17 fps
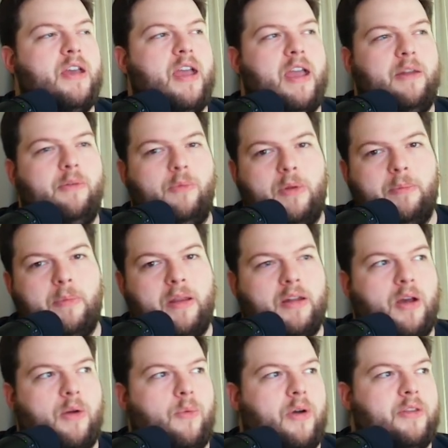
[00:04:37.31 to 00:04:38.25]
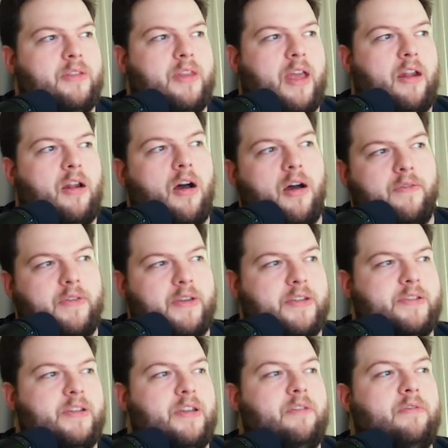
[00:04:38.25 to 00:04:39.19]
And we may not want that,
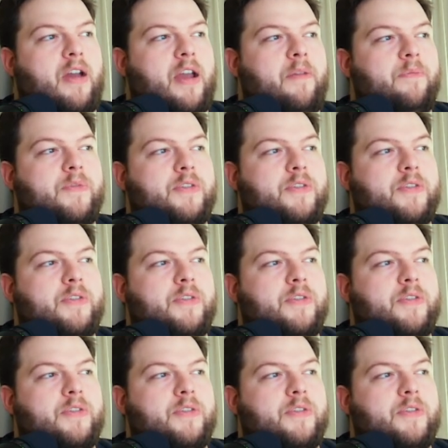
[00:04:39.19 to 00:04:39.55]
obviously, right?